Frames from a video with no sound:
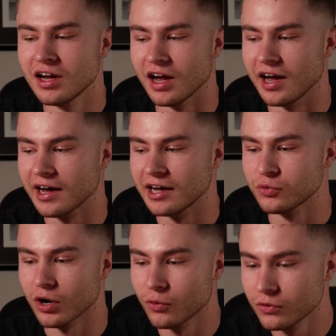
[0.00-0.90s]
And
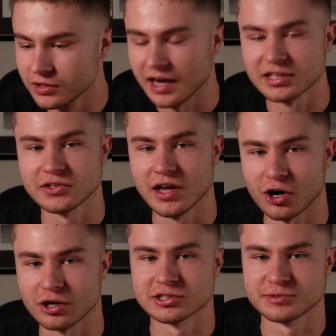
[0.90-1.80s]
yes, they
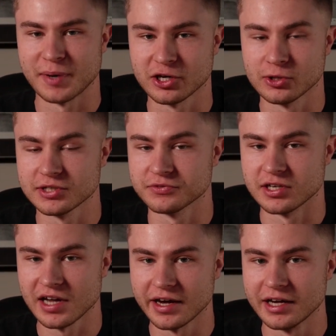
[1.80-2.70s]
are speculative
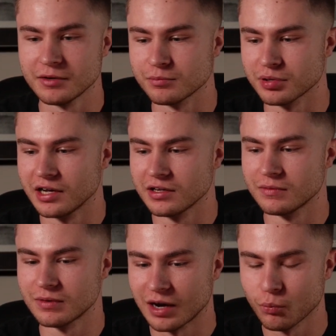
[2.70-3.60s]
today, but
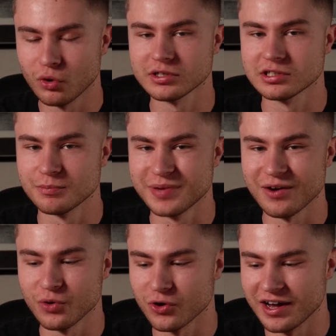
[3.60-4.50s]
I'm willing to bet
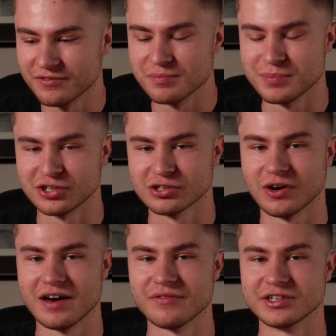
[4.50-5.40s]
we'll have empirical
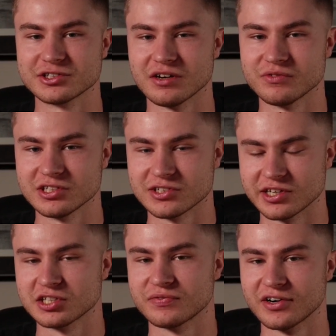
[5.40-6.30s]
evidence of these
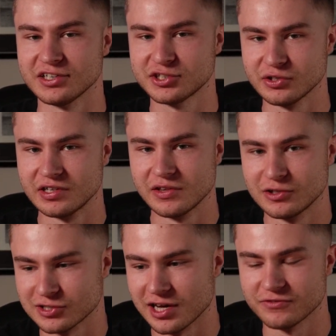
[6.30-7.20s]
things very soon. And there's
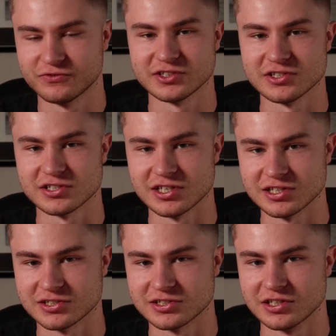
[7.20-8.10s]
a lot of
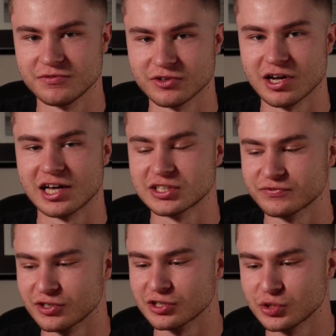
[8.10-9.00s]
physicists and
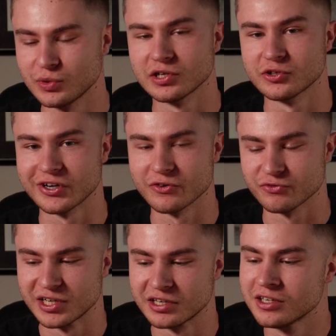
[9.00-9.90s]
philosophers who would agree with
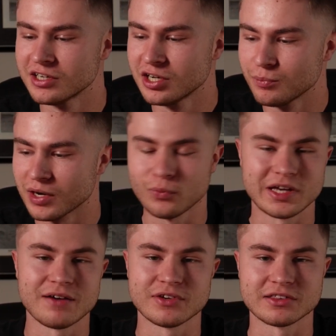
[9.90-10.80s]
me, but we
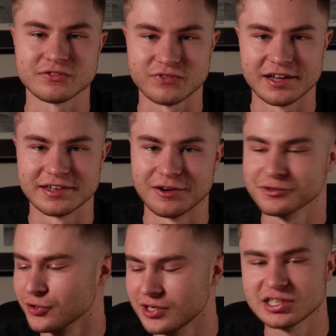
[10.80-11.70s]
have yet to find out.
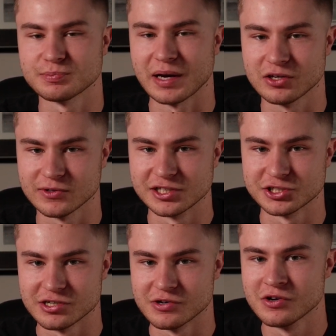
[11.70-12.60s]
So it is
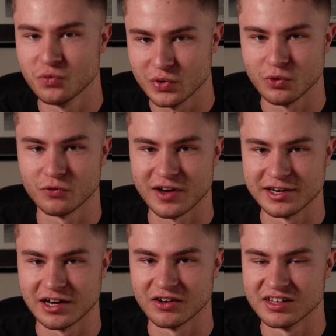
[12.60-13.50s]
speculation. We will find
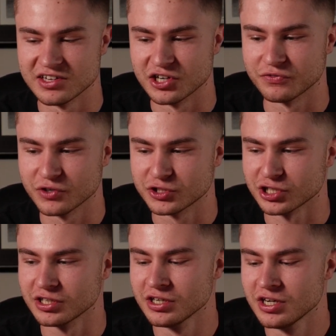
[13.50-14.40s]
out in the near
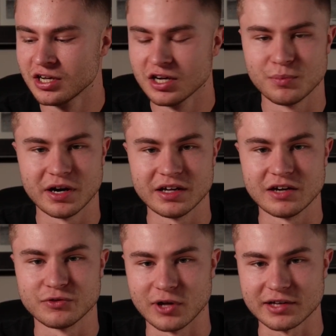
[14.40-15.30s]
future. But if
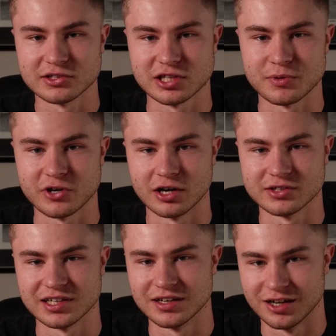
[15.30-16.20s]
you like this type of
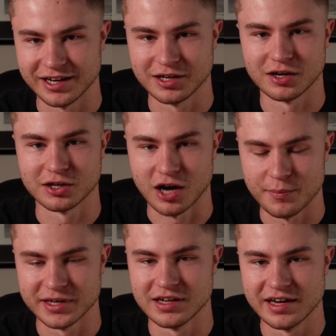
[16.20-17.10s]
content, like,
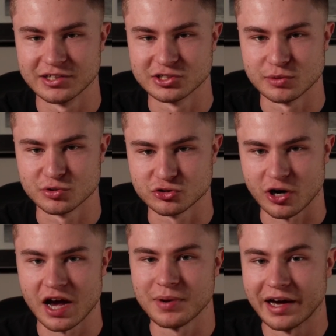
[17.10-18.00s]
comment, and
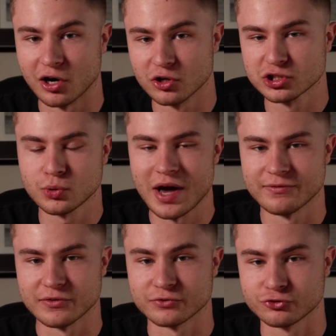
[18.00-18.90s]
subscribe. I also have
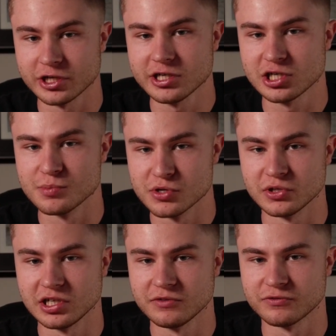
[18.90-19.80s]
a free
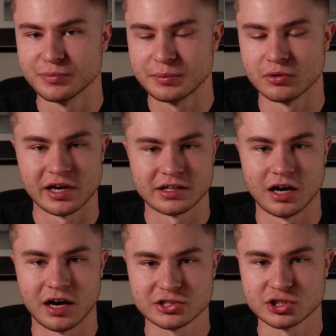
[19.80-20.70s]
community for people like
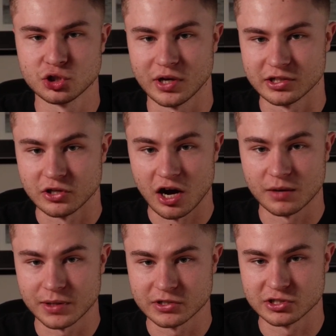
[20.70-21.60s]
us who like to talk
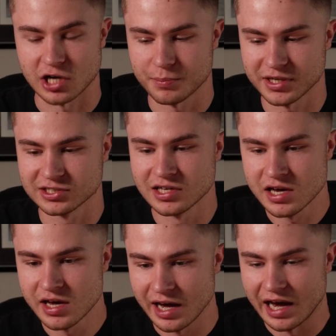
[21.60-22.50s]
about these topics
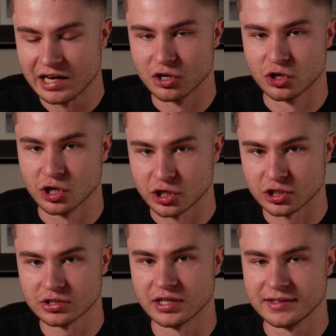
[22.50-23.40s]
and
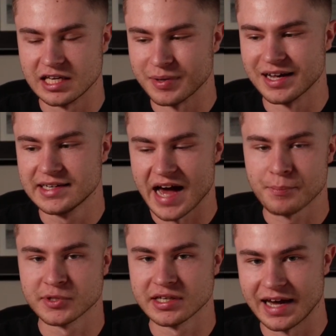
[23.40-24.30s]
learn and keep
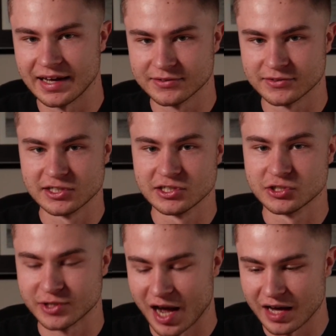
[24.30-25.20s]
adapting as these
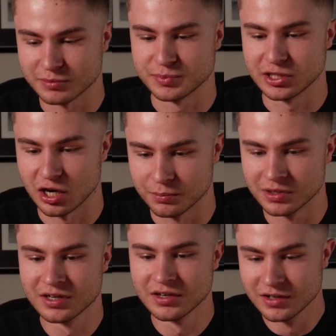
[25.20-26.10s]
times become
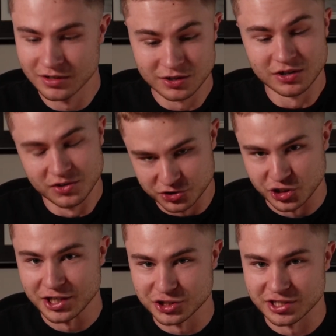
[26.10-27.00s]

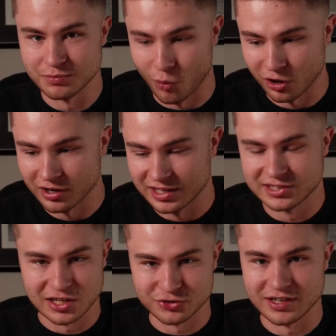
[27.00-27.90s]
changing more
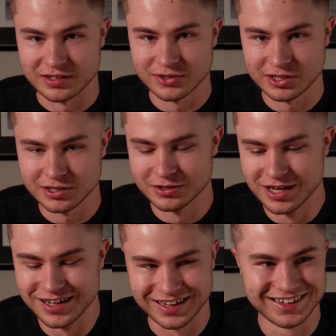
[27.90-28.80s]
acceleratingly
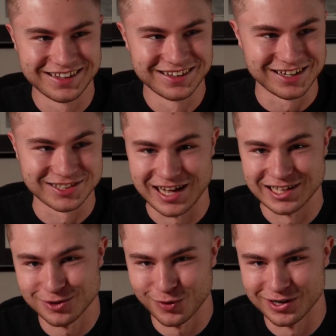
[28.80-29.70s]
because that's
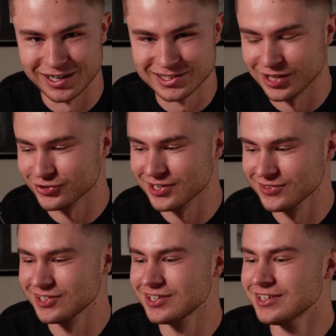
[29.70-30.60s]
a word
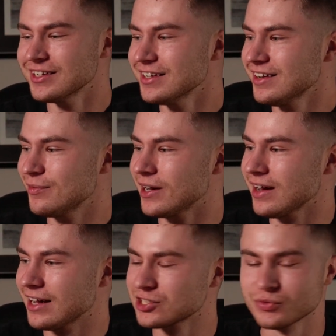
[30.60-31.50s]
acceleratingly but
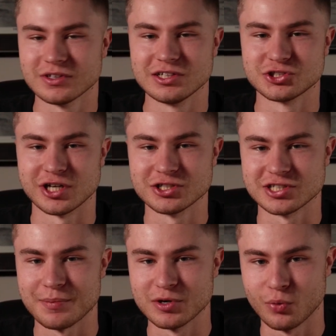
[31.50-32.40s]
as these changes
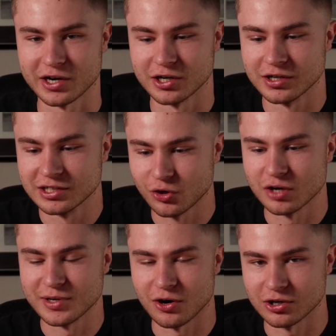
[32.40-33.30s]
happen quicker it's going to
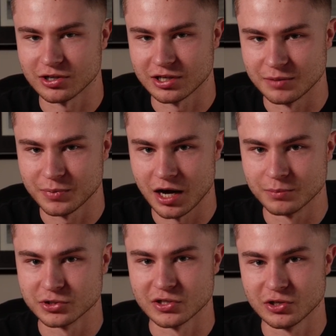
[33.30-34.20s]
be harder to keep up
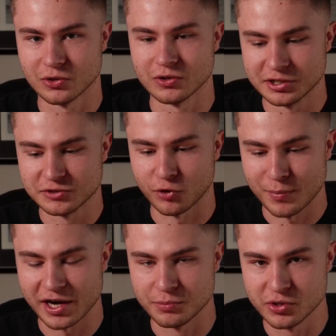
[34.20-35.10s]
so the goal is for my
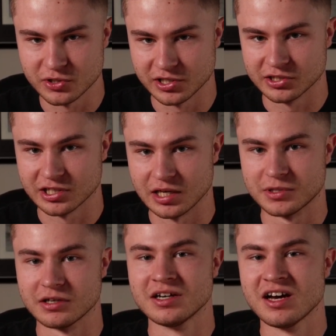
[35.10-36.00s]
community to keep
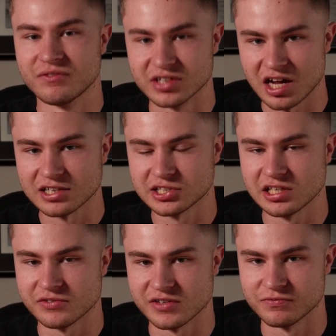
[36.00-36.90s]
the velocity
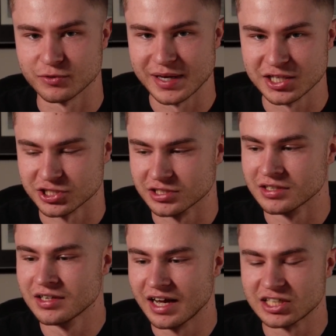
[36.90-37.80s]
of information
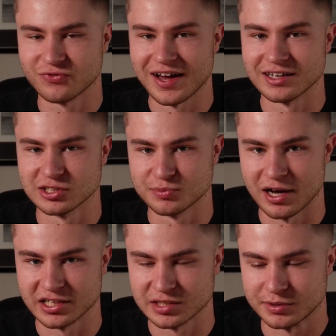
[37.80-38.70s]
as fast as
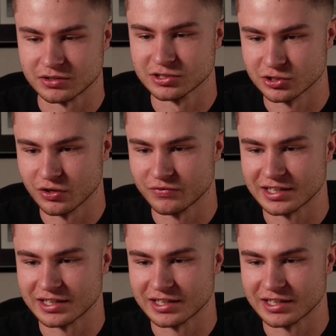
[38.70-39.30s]
possible so if that's